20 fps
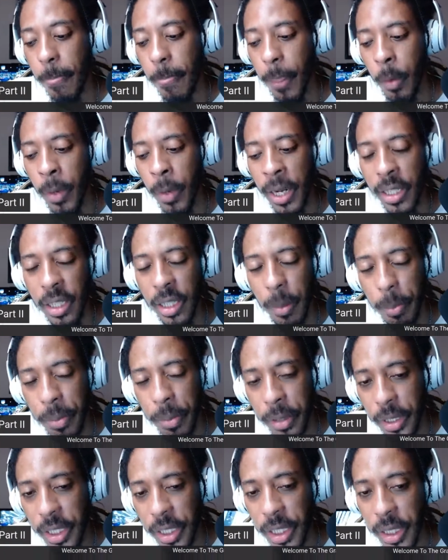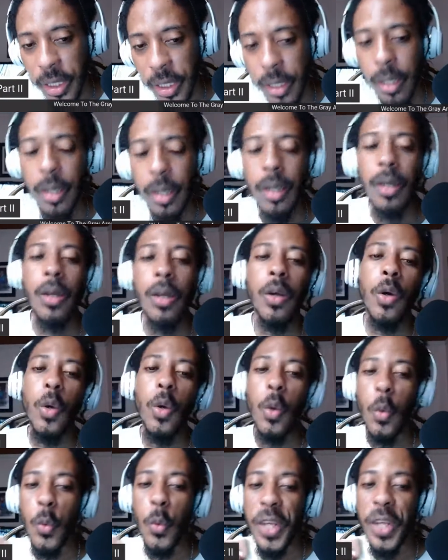When I say push,
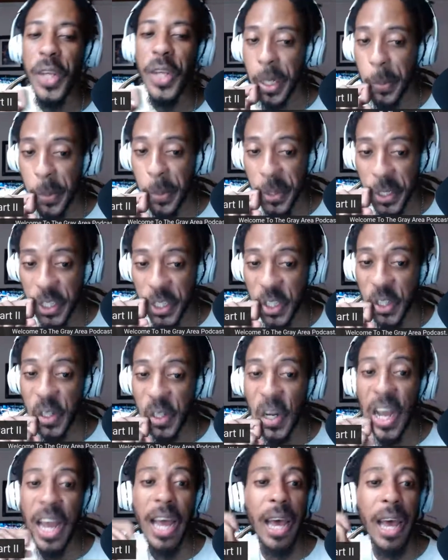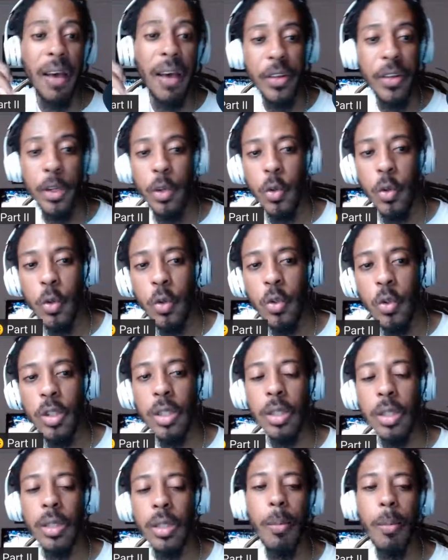we need to push
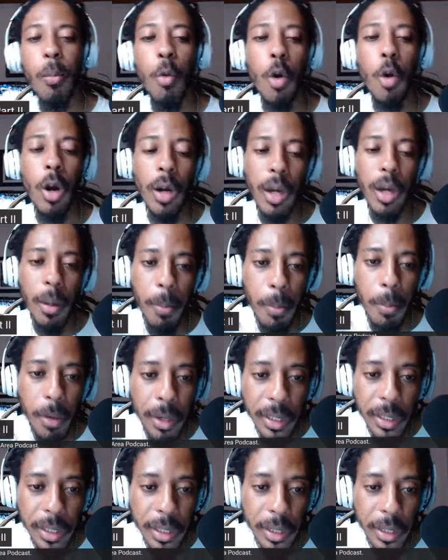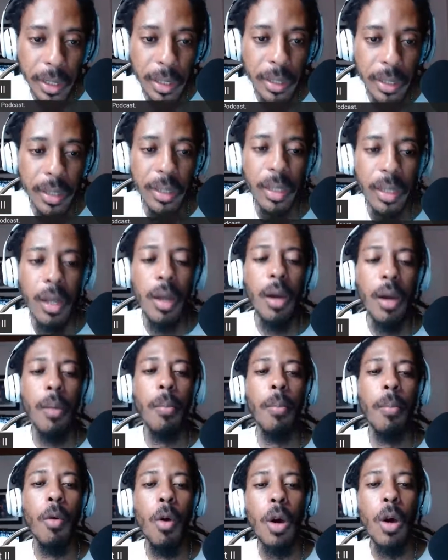avenues, more commercials,
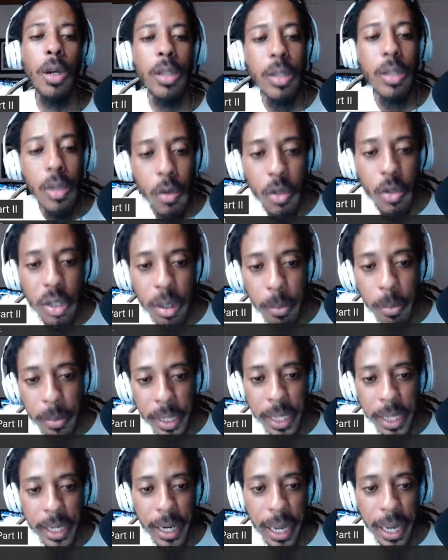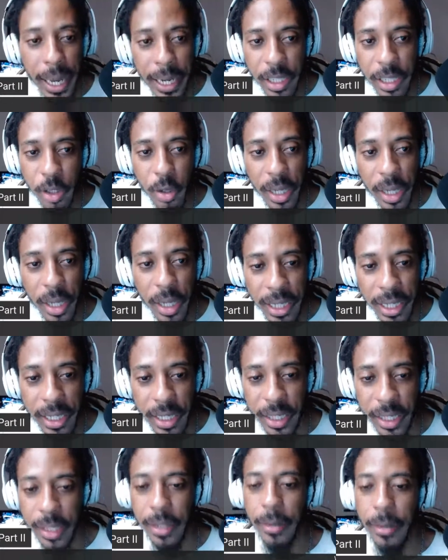more social media
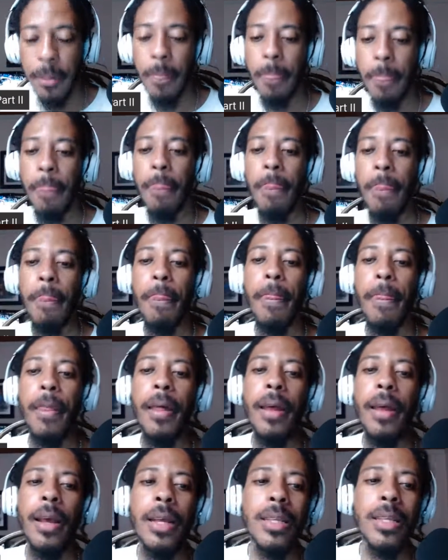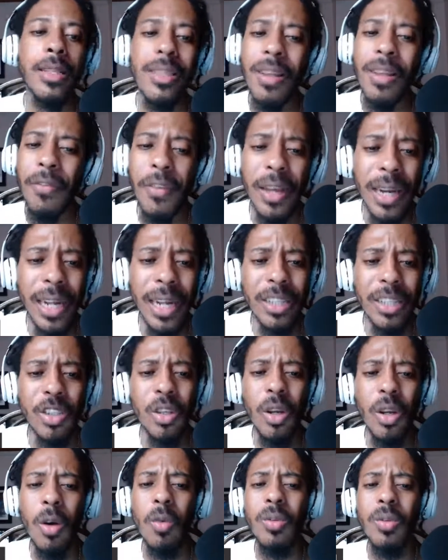education and stuff like that,
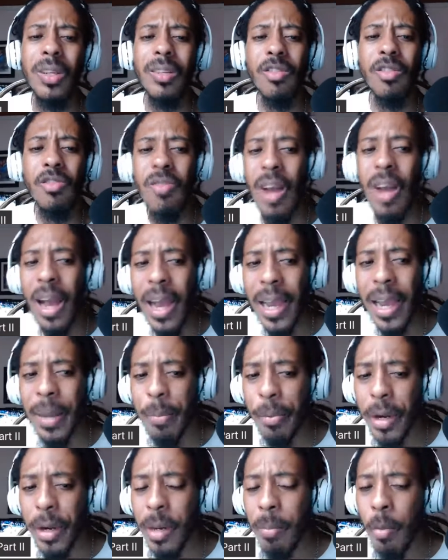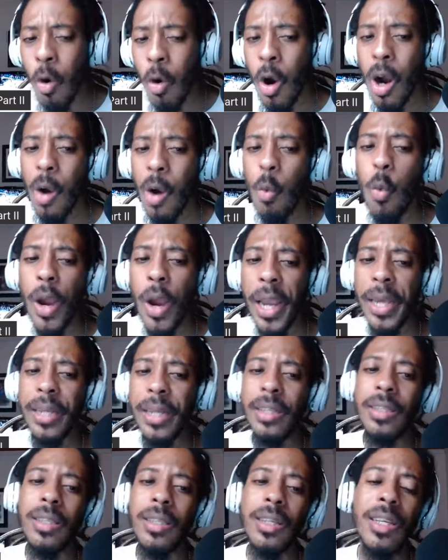to try bring more
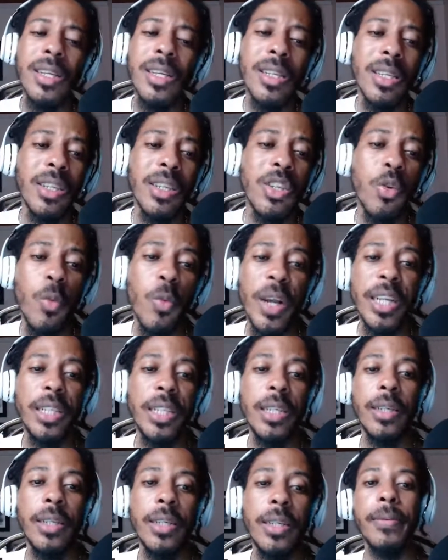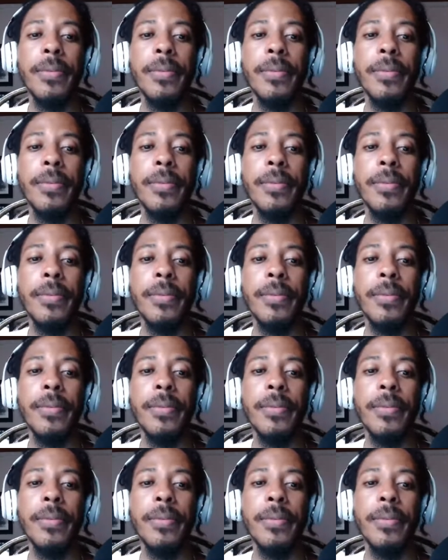awareness to these situations.